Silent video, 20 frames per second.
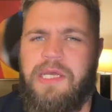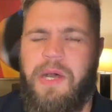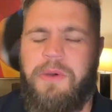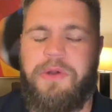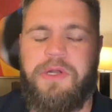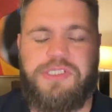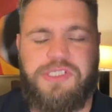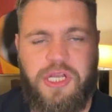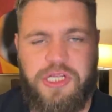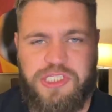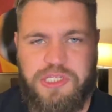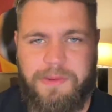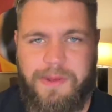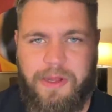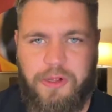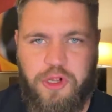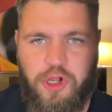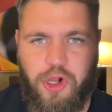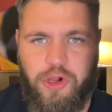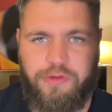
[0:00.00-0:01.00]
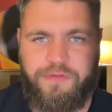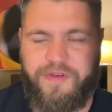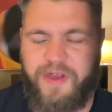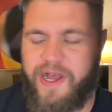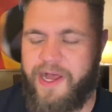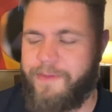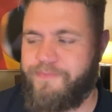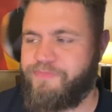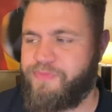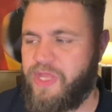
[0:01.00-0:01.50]
want to talk to you about
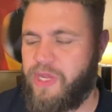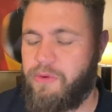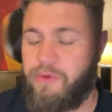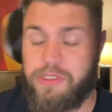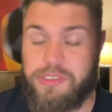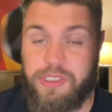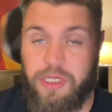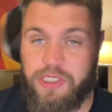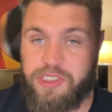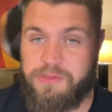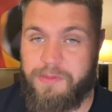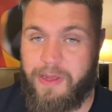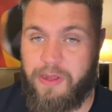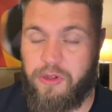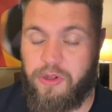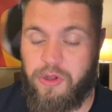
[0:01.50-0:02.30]
Kovar. I want to talk to you about